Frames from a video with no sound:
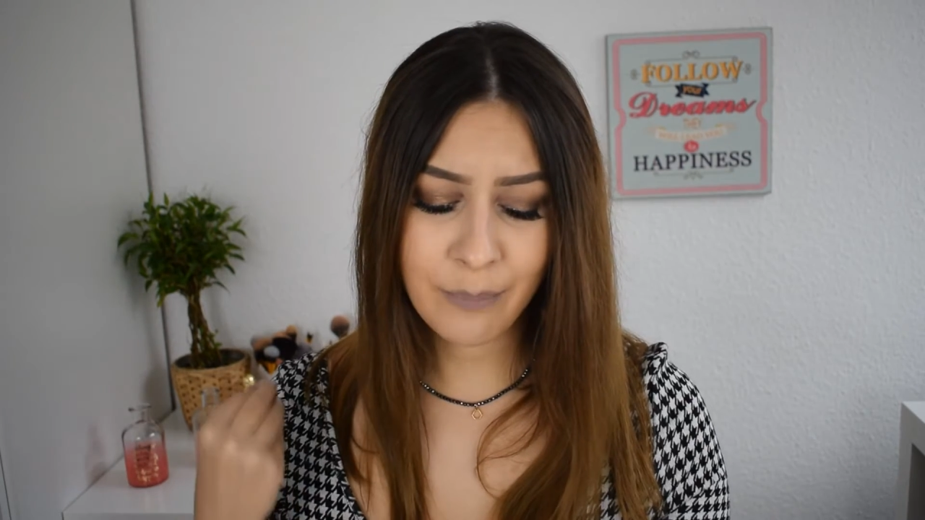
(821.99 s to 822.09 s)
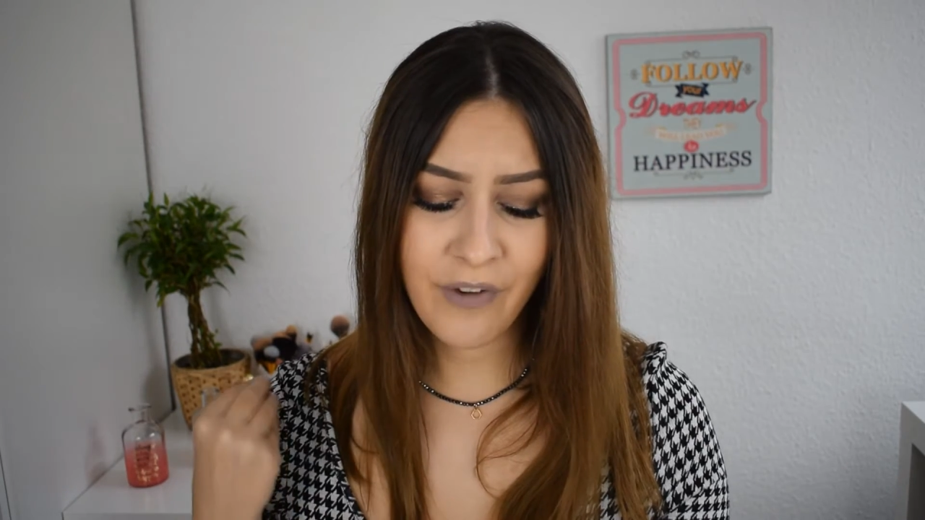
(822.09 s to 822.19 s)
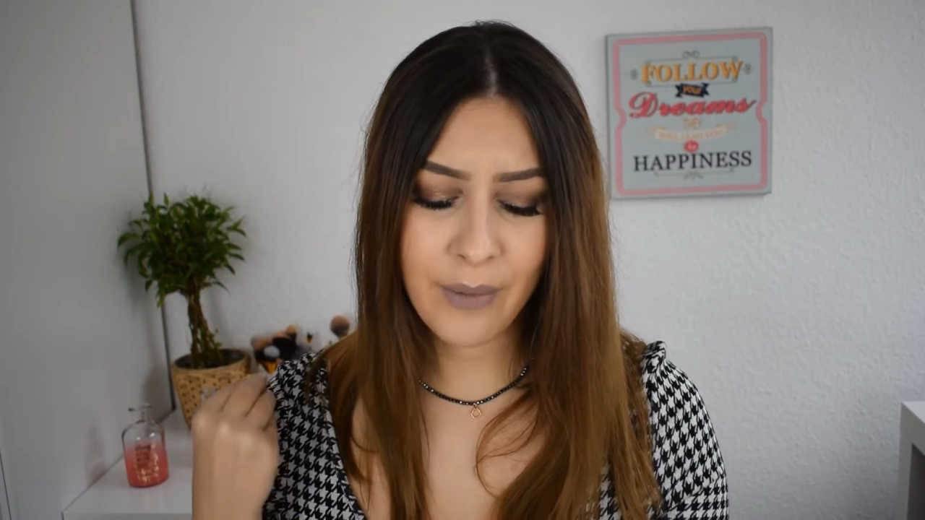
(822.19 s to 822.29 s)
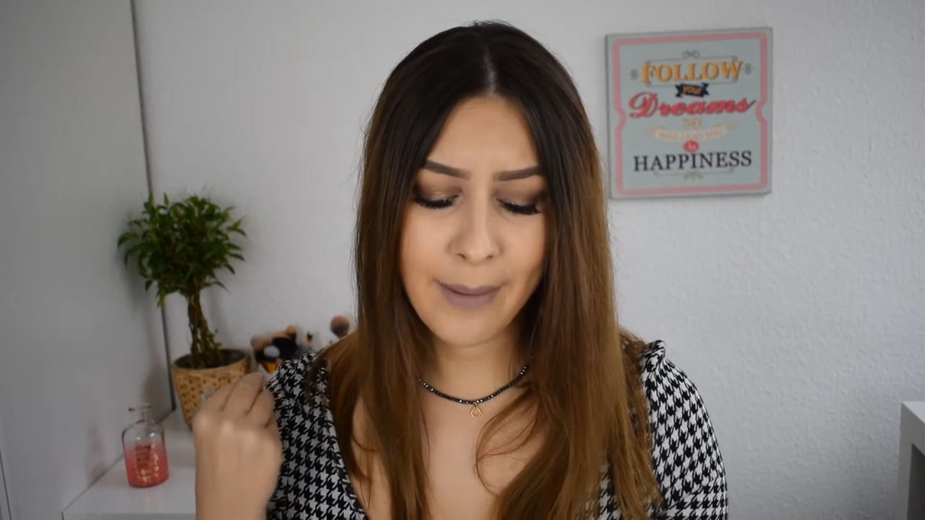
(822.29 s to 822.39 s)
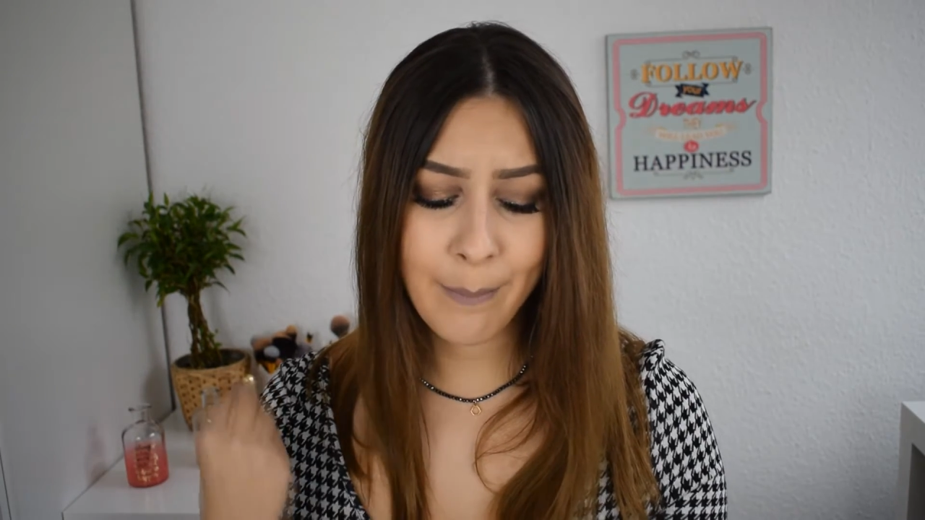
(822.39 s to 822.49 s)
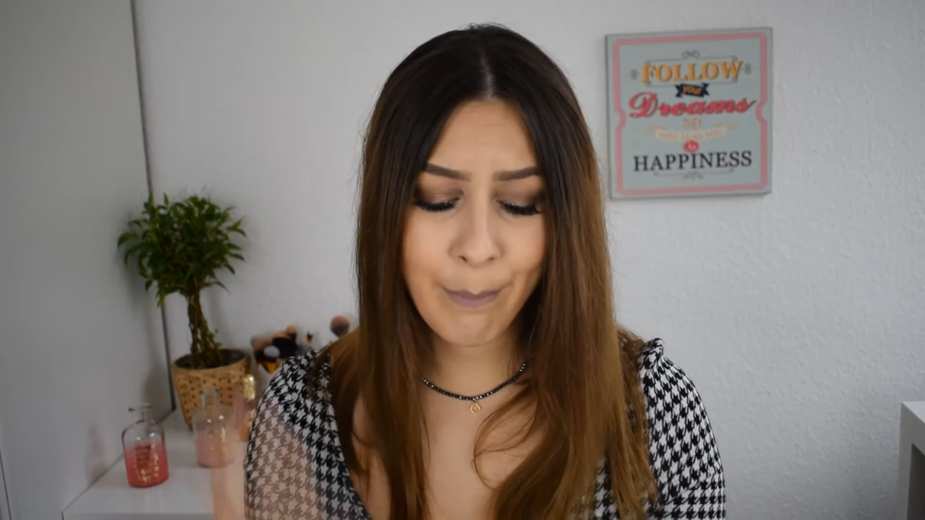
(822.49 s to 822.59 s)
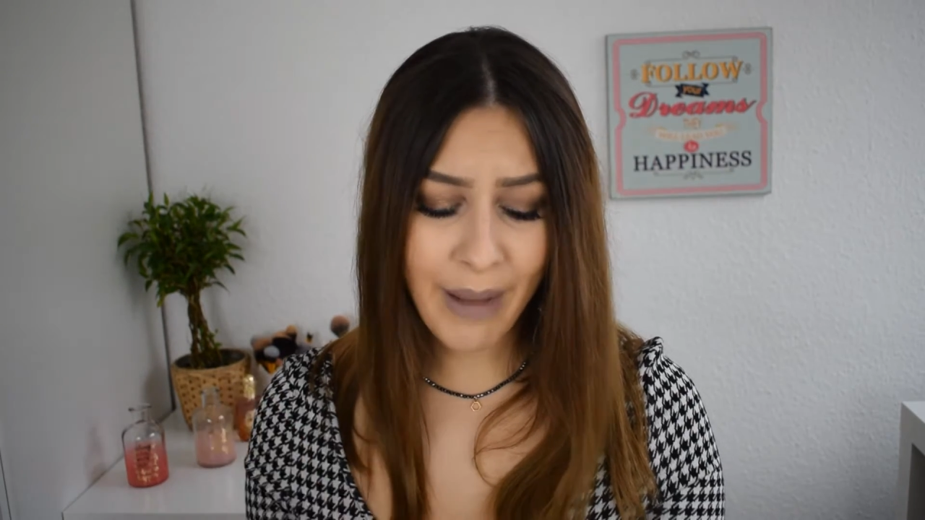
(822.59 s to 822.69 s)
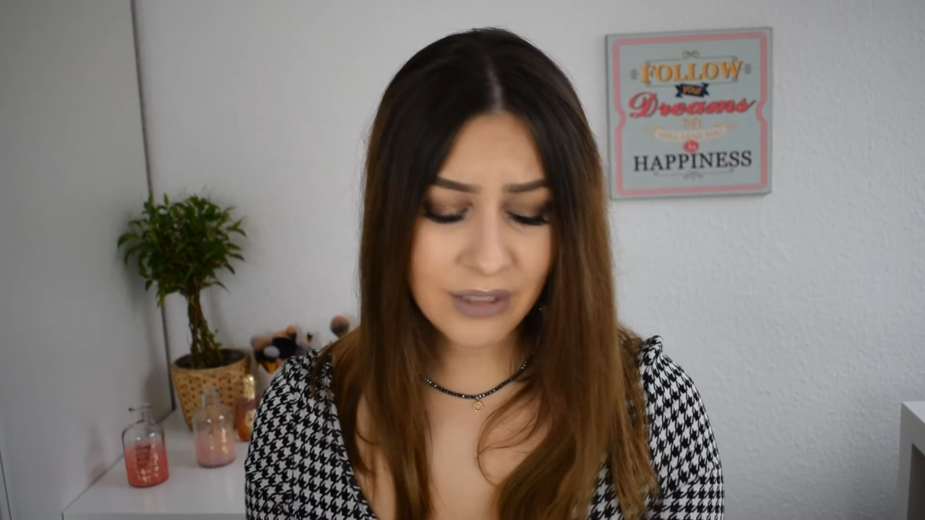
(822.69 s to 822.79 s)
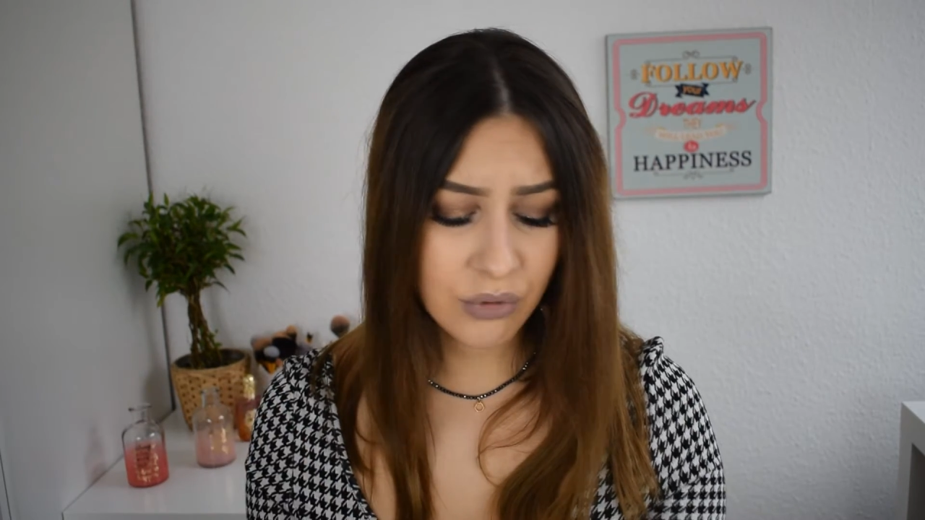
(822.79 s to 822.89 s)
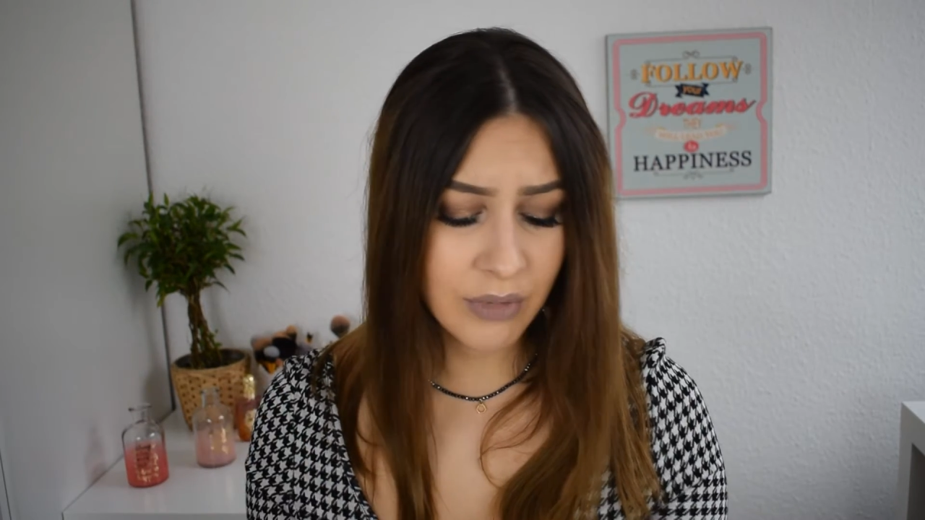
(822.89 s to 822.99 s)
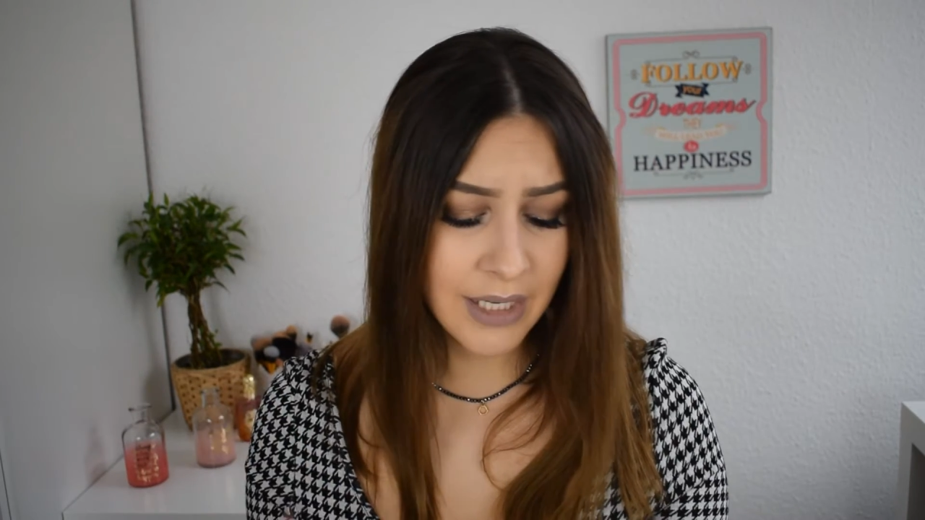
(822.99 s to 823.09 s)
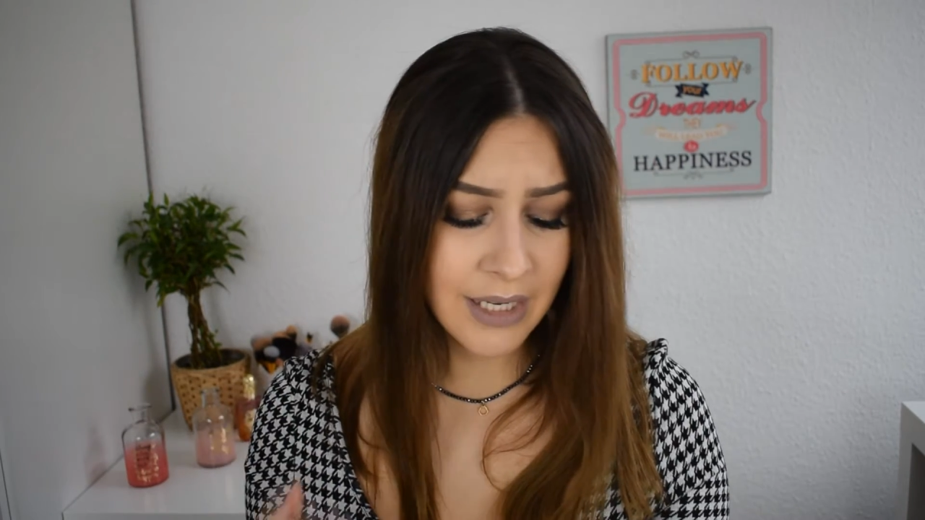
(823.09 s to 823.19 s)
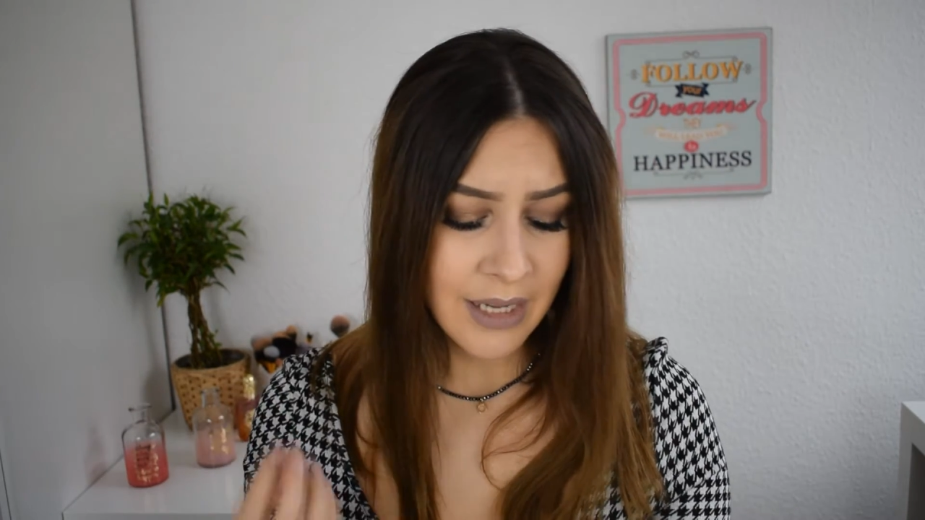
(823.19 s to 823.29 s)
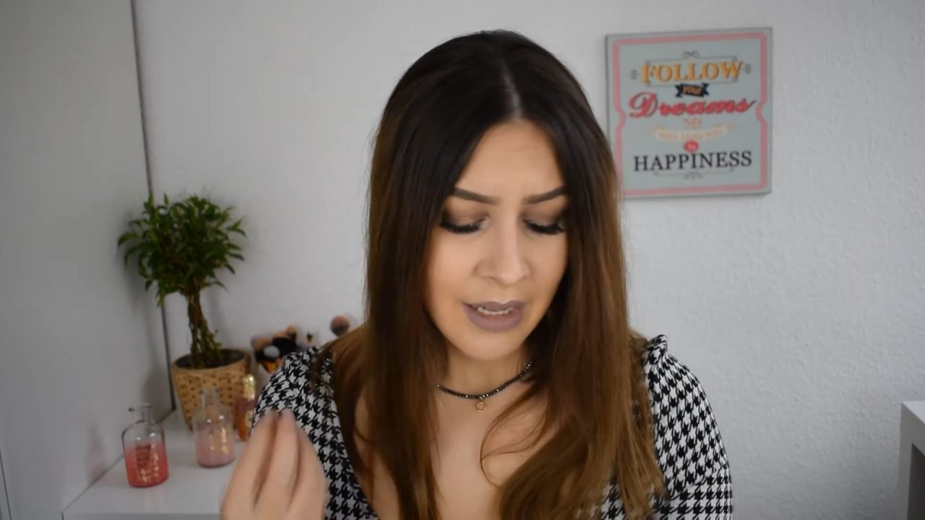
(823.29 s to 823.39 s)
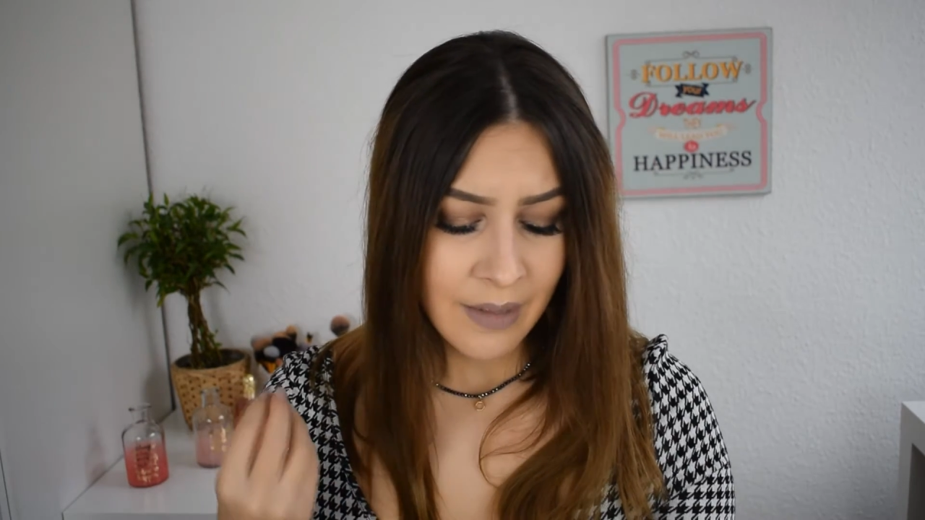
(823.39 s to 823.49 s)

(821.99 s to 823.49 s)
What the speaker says: very buttery.